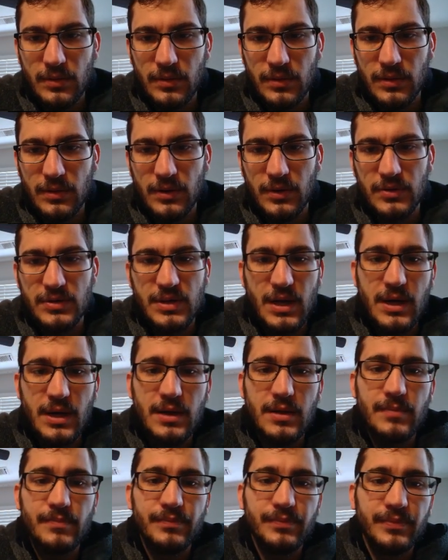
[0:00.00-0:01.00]
There's
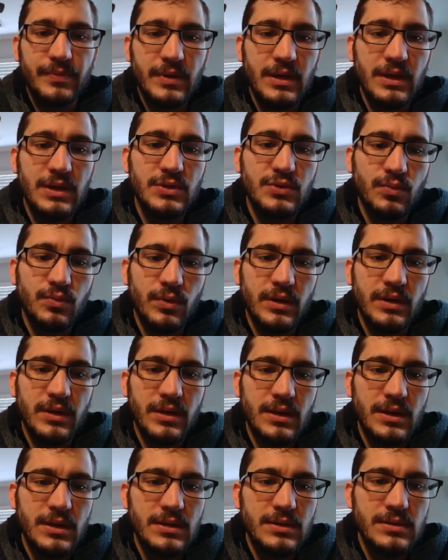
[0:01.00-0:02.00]
8. Each one of
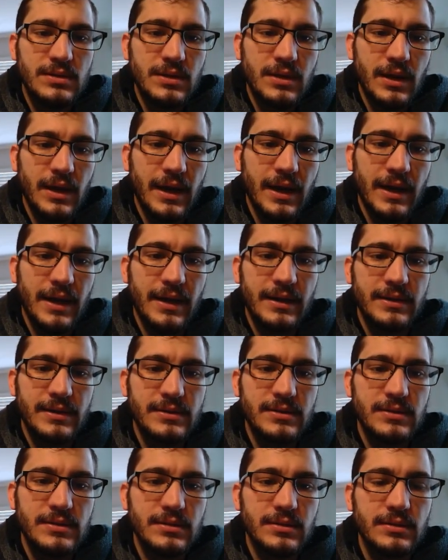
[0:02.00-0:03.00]
these
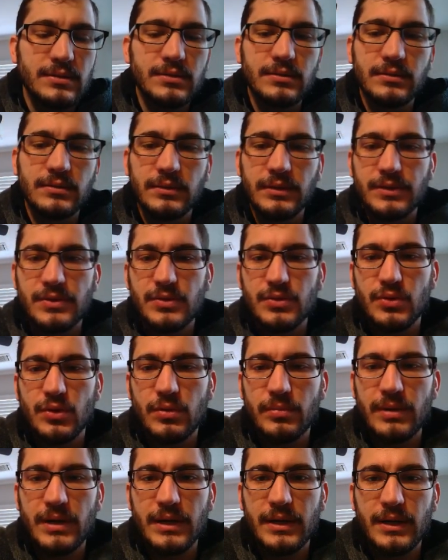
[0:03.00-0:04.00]
has, let's scroll
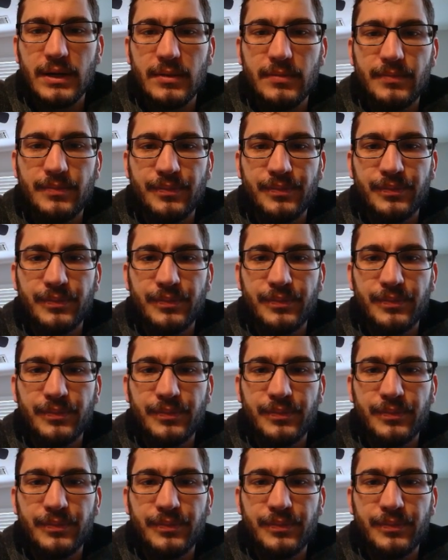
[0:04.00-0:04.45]
back up.